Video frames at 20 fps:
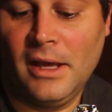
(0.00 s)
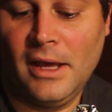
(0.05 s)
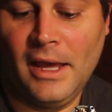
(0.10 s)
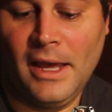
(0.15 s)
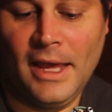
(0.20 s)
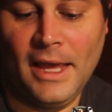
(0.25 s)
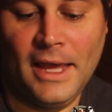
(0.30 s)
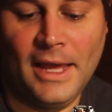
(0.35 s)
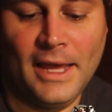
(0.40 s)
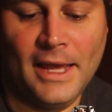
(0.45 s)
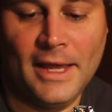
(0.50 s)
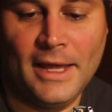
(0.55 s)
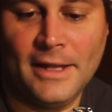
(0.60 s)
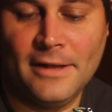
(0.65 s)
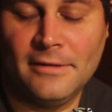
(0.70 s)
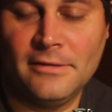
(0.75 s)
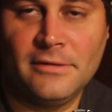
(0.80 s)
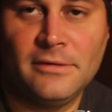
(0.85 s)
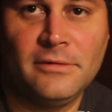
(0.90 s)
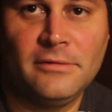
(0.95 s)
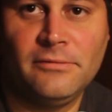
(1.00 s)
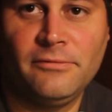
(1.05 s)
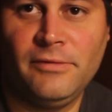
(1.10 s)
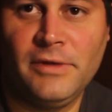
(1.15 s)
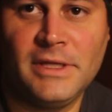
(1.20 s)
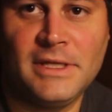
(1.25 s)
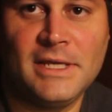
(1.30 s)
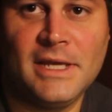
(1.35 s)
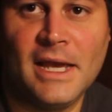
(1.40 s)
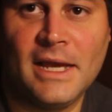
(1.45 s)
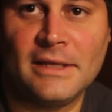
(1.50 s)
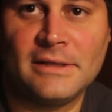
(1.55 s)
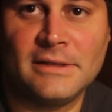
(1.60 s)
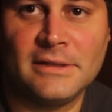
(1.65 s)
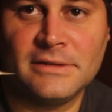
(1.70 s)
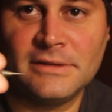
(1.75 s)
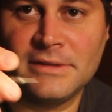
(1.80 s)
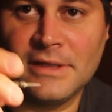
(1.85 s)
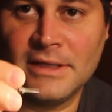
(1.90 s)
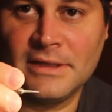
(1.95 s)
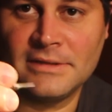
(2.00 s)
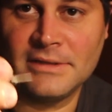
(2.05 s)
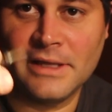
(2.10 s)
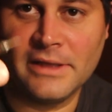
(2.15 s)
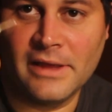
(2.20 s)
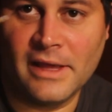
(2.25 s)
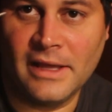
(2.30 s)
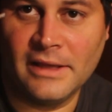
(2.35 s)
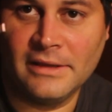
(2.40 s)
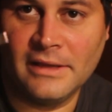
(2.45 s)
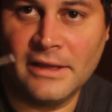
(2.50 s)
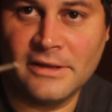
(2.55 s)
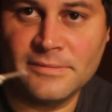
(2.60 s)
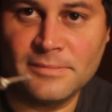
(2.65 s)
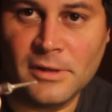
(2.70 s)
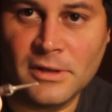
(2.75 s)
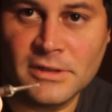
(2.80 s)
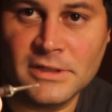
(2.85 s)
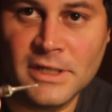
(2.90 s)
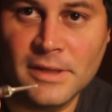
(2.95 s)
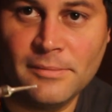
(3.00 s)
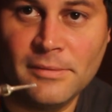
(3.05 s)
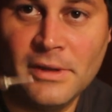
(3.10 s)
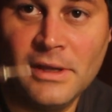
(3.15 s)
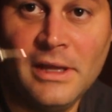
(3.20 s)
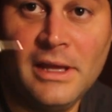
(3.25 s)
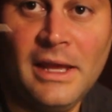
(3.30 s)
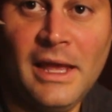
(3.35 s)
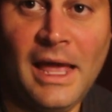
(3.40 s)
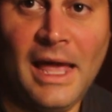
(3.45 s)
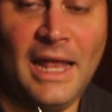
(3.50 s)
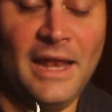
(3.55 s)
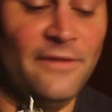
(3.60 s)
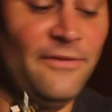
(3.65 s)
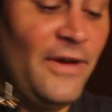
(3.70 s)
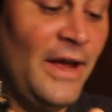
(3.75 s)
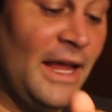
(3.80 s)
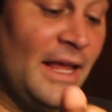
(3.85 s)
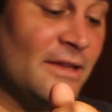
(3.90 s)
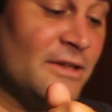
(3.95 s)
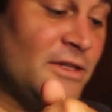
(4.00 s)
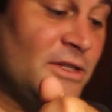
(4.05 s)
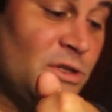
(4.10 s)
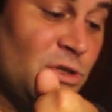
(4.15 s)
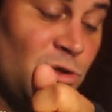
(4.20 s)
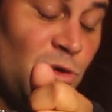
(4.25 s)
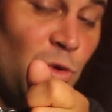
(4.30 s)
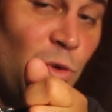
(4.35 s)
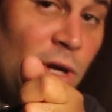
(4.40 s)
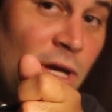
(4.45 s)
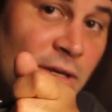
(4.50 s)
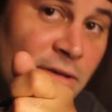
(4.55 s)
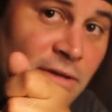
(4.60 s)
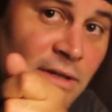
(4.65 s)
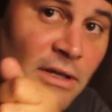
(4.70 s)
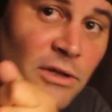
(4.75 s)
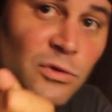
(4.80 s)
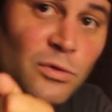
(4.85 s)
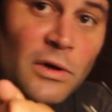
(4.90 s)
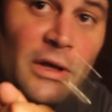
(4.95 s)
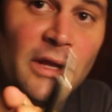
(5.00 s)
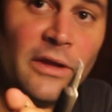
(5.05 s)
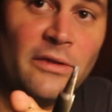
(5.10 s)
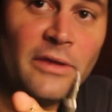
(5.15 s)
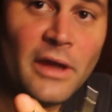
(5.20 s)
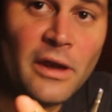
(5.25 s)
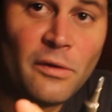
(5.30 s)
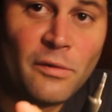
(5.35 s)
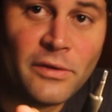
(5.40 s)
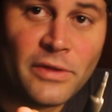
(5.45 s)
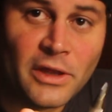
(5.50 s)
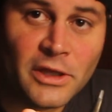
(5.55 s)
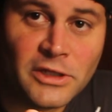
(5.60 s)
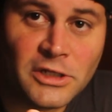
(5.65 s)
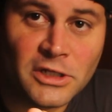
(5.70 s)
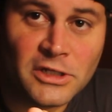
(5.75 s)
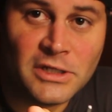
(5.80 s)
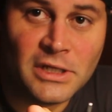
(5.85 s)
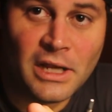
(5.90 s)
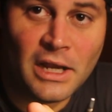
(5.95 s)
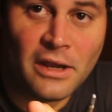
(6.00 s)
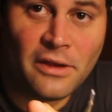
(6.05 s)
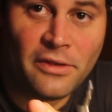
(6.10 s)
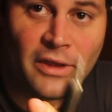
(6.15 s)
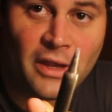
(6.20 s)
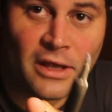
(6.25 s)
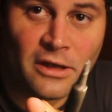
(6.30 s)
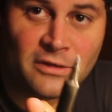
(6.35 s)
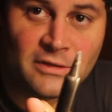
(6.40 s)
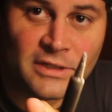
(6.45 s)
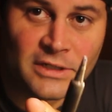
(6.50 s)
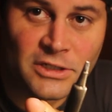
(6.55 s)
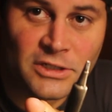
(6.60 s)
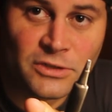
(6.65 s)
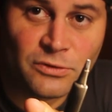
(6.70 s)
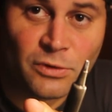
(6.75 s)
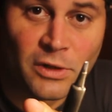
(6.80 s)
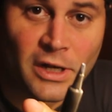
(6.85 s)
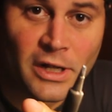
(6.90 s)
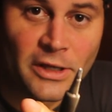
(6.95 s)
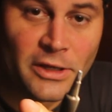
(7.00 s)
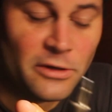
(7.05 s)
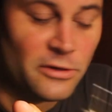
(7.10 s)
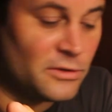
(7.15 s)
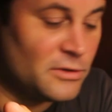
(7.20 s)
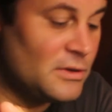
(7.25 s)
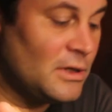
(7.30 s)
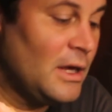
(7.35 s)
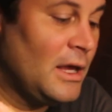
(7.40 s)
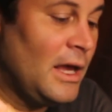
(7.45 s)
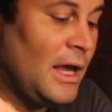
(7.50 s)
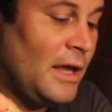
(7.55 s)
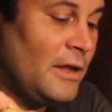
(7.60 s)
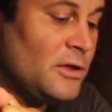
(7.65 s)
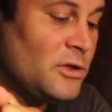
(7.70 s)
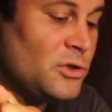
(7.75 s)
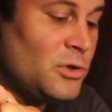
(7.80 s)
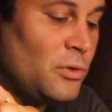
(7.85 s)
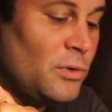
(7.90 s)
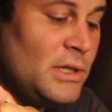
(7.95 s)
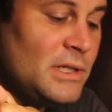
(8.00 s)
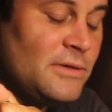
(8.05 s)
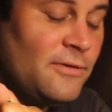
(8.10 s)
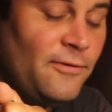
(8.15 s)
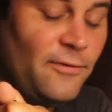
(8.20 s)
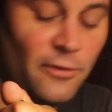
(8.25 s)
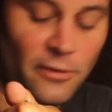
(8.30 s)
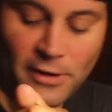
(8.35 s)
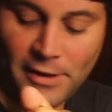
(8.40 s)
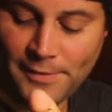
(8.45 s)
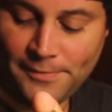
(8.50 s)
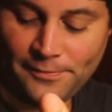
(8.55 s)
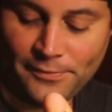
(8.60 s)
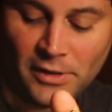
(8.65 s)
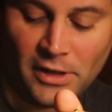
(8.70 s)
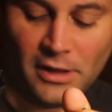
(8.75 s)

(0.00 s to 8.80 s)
and VTXs things like that that small tip and if I can squeeze this one in there without touching anything else, this is what I'll use. And there's a reason for it.